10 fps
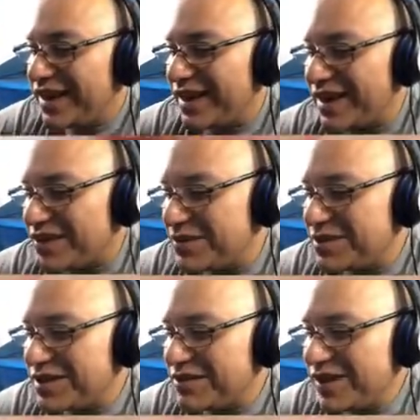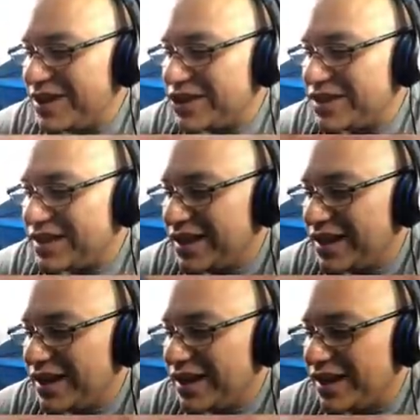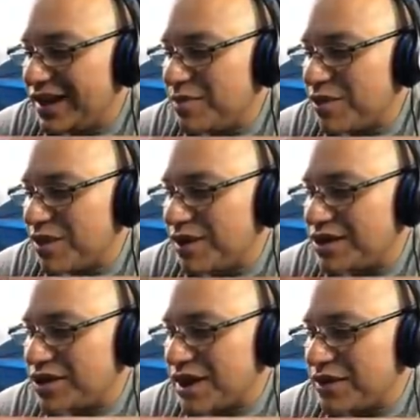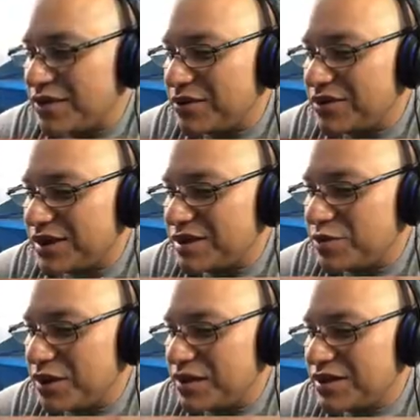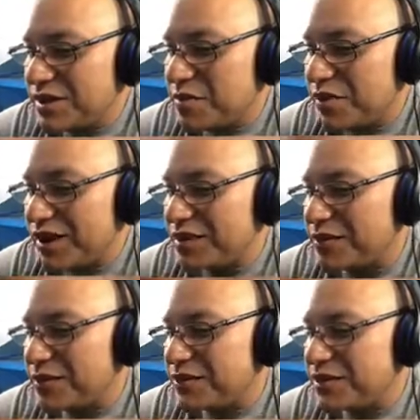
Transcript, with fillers: A Crimson Invasion, a Burning Shadows, as well as a Breakthrough.